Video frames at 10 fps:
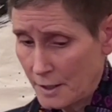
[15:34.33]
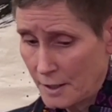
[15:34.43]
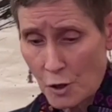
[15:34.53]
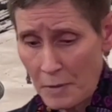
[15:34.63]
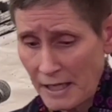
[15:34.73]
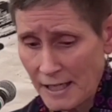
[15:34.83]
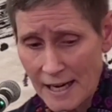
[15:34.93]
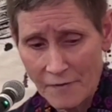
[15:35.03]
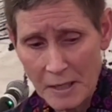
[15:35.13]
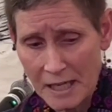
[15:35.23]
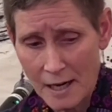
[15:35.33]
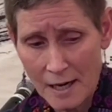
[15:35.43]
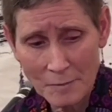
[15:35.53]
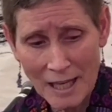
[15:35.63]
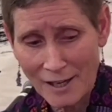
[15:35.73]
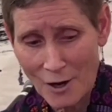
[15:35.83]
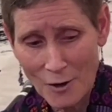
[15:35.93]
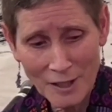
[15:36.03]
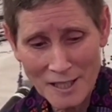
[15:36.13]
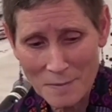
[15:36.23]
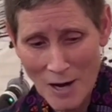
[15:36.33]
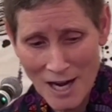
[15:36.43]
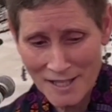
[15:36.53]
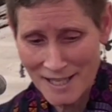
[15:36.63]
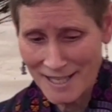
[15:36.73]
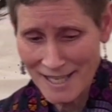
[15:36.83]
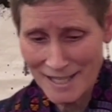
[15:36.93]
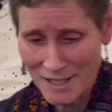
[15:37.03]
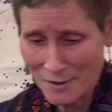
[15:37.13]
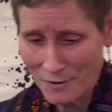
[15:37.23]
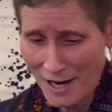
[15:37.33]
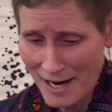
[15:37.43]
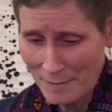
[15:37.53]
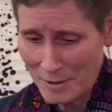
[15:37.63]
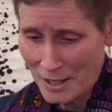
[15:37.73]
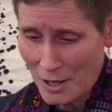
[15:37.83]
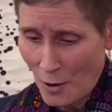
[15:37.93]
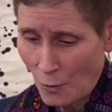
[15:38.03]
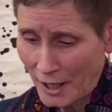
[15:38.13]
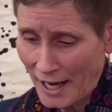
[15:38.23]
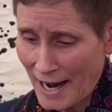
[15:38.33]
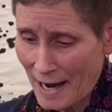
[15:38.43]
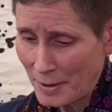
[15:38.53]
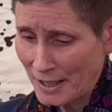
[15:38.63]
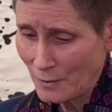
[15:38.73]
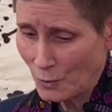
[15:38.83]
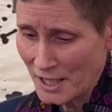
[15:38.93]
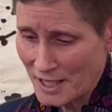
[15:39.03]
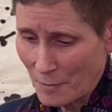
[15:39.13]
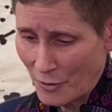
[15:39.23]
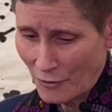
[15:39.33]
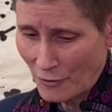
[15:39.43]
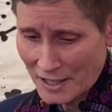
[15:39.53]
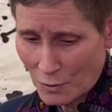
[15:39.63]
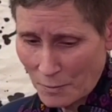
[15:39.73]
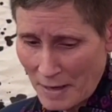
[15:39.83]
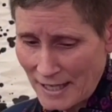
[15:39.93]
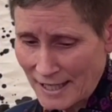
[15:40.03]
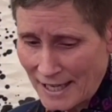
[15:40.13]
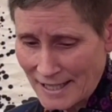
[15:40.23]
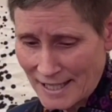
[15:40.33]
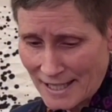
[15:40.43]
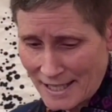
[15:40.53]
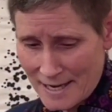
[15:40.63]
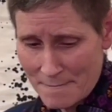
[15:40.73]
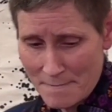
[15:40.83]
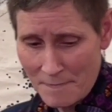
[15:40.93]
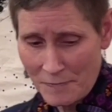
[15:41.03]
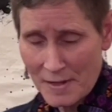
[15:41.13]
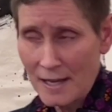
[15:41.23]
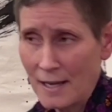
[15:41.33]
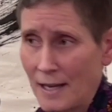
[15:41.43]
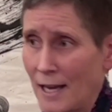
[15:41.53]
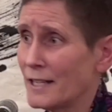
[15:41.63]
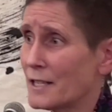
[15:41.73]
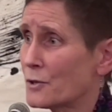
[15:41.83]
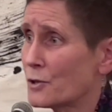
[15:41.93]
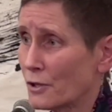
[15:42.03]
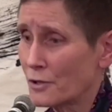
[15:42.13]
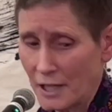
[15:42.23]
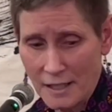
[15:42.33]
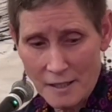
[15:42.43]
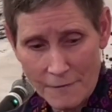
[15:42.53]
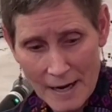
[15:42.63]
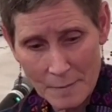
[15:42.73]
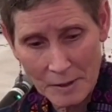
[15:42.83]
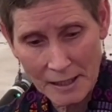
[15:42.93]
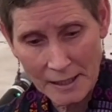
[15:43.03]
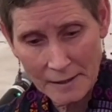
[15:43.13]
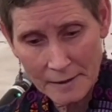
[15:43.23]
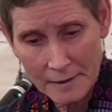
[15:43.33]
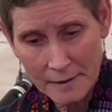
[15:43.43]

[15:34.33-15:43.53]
So many have become like Otis Moss as he described what happened when some threats were made against him and his church and his family.